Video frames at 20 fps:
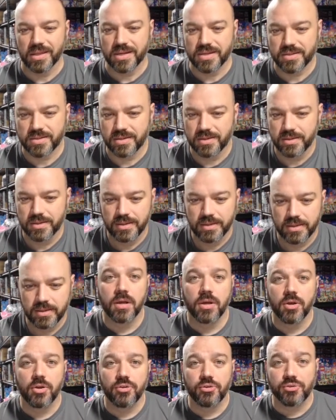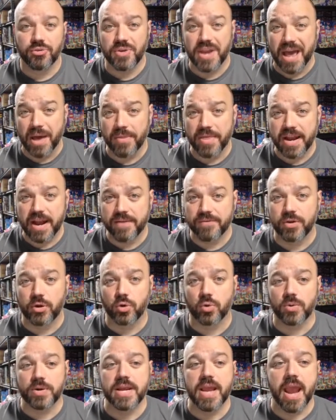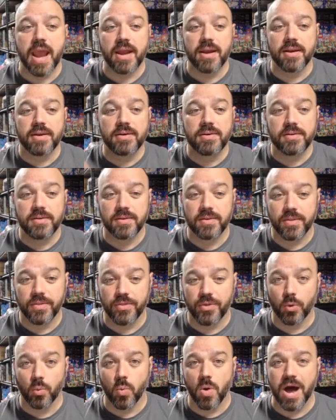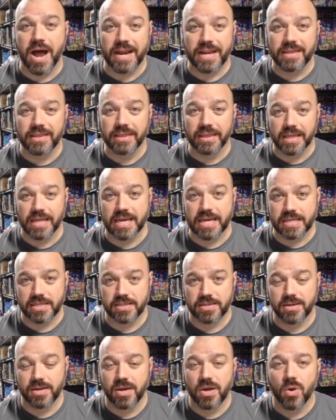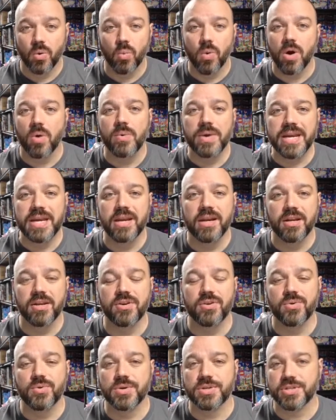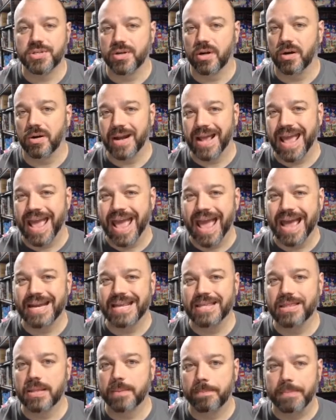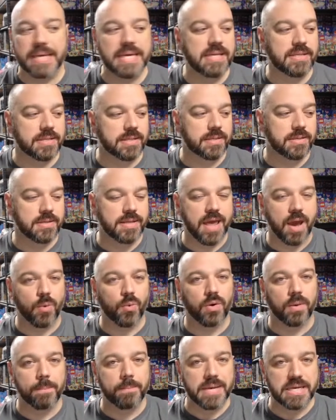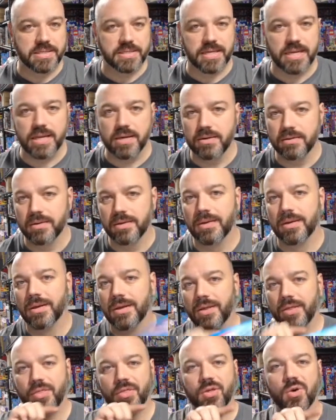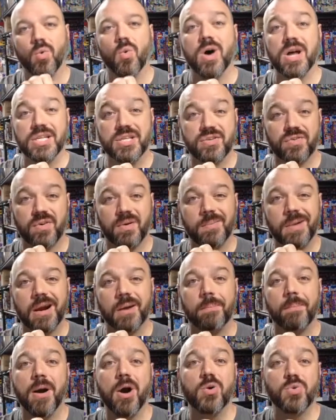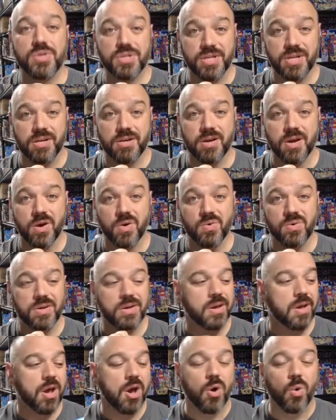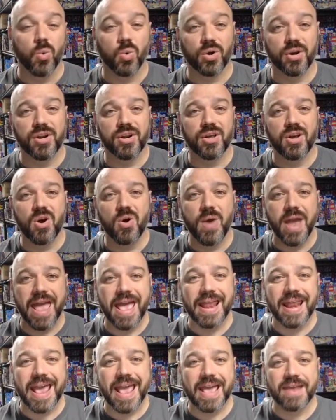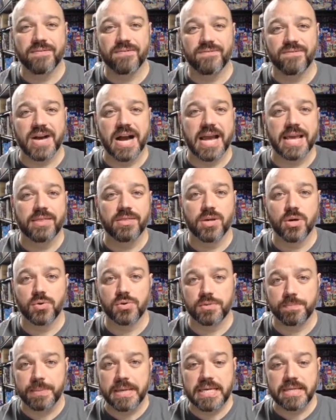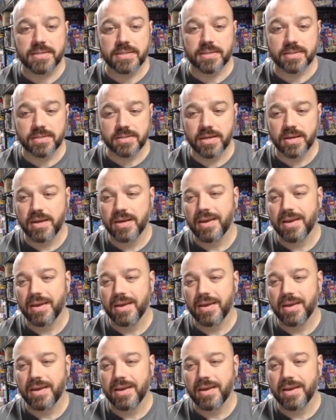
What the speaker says: list. So now that I've created the wanted list, what we need to do is start adding the pieces that we're missing, the ones from our Post-it note. We're going to go ahead and find those pieces.